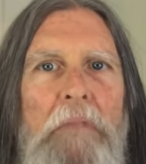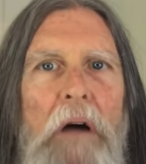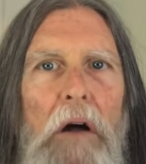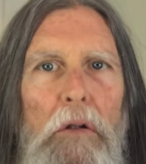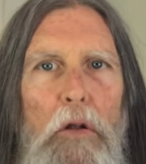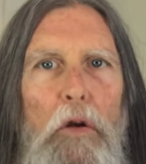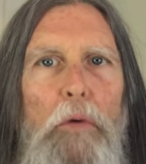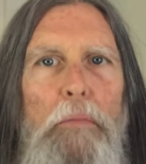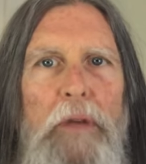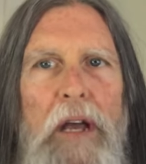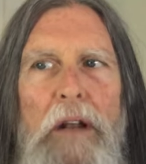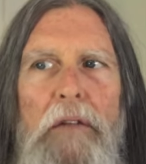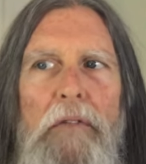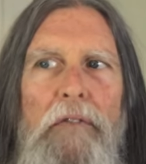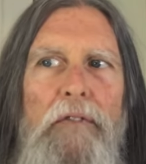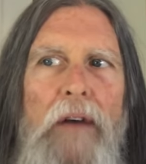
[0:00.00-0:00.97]
a little
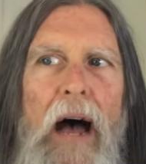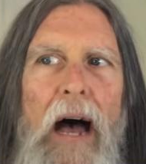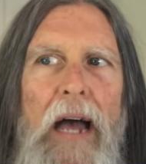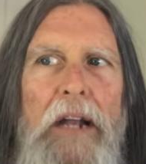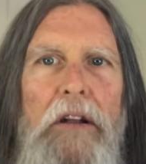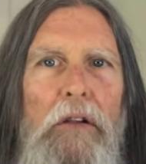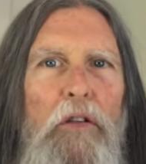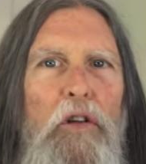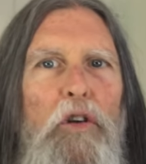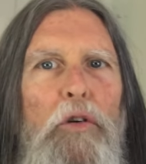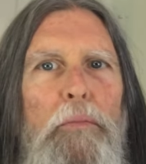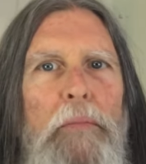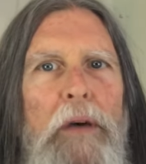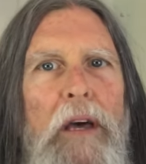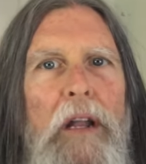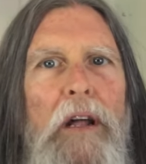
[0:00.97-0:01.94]
bit and find a little
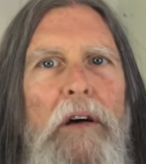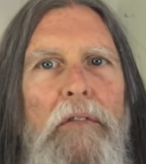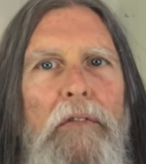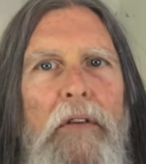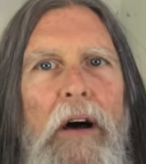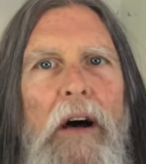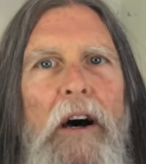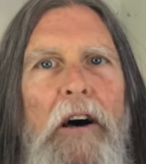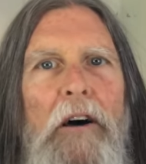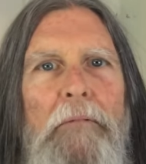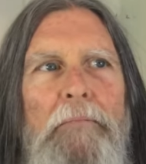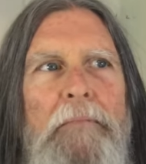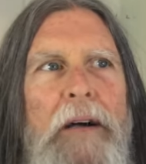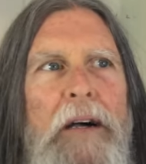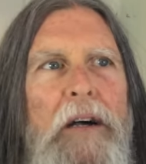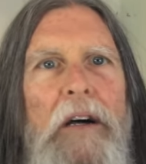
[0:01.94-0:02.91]
bit of
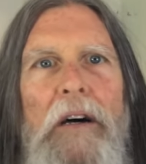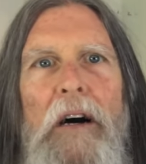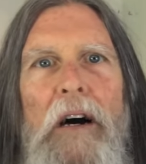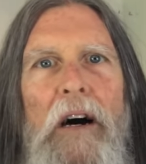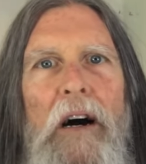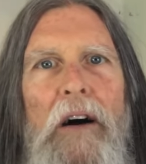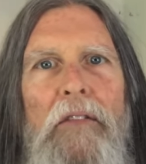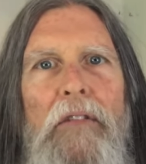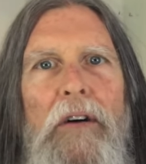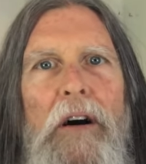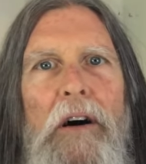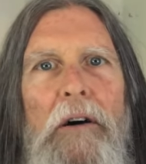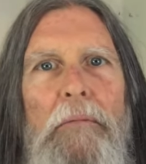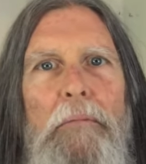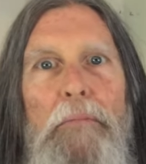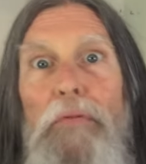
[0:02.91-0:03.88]
a